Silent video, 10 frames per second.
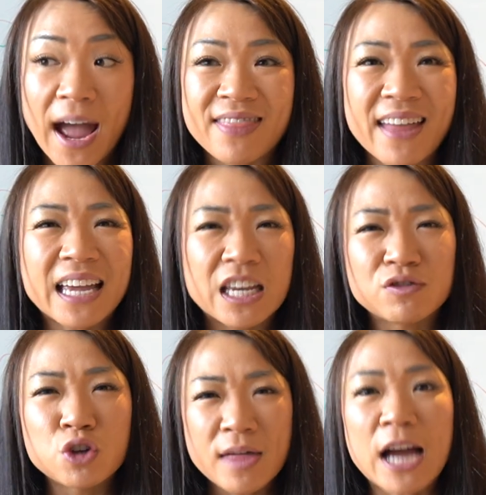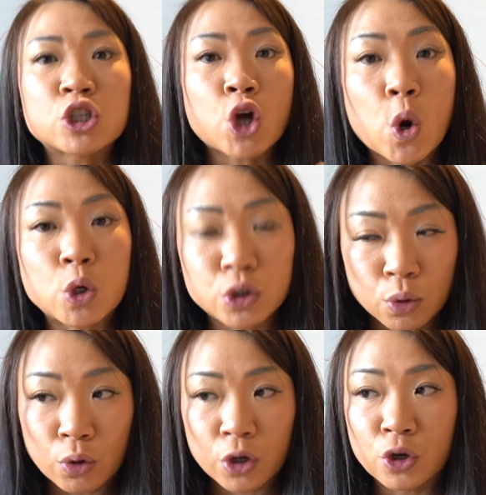and that gives you that toned
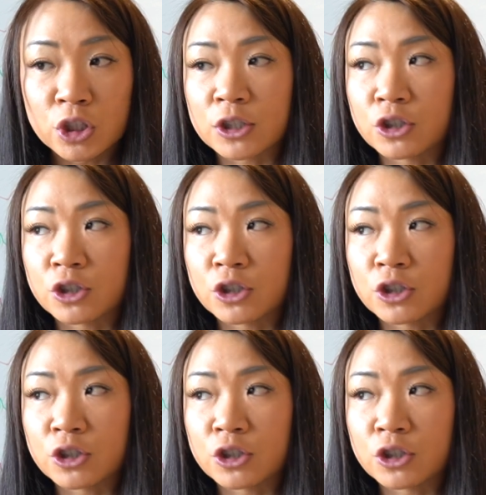look. You